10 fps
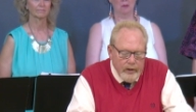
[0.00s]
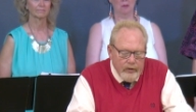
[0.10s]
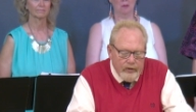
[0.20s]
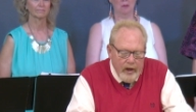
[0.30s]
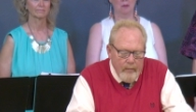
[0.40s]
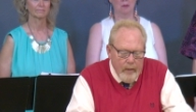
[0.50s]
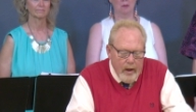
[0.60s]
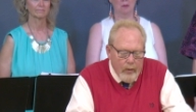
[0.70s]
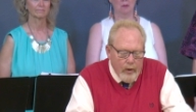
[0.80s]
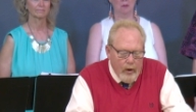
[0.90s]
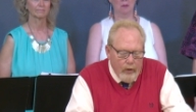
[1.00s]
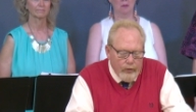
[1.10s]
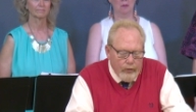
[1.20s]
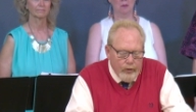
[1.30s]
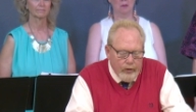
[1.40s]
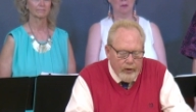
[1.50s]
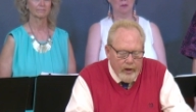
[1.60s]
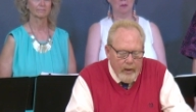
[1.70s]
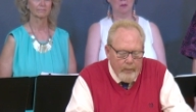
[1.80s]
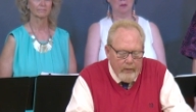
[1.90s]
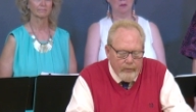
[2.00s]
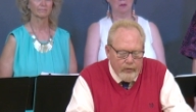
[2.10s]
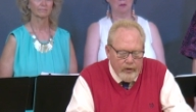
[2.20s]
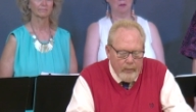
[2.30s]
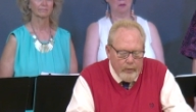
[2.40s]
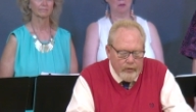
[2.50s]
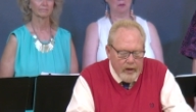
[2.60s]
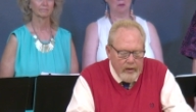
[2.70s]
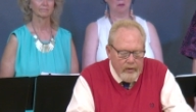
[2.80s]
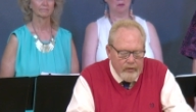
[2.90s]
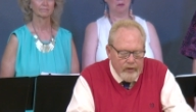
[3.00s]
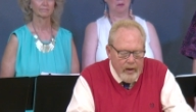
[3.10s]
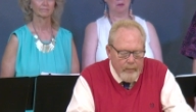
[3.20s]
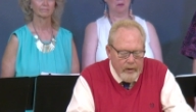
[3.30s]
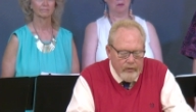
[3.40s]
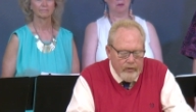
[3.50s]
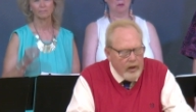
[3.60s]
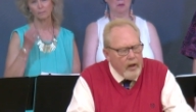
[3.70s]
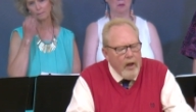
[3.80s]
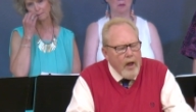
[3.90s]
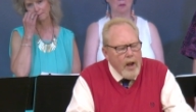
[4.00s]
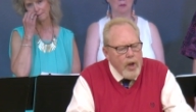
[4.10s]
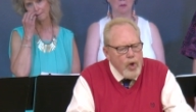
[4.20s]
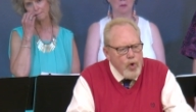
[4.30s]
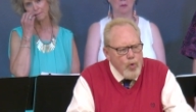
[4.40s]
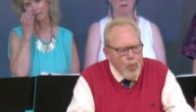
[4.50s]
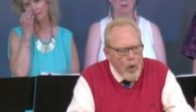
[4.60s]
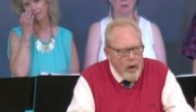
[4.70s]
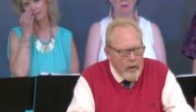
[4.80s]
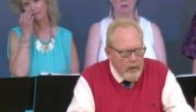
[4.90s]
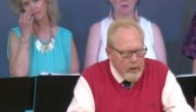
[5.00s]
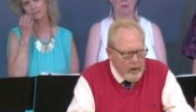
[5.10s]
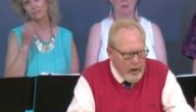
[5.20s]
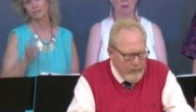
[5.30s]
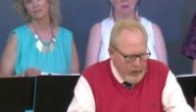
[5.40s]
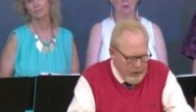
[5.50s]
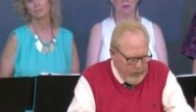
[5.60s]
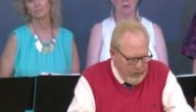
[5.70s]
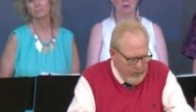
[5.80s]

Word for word: in the same manner, he also took the cup after supper, saying, This cup is the new covenant.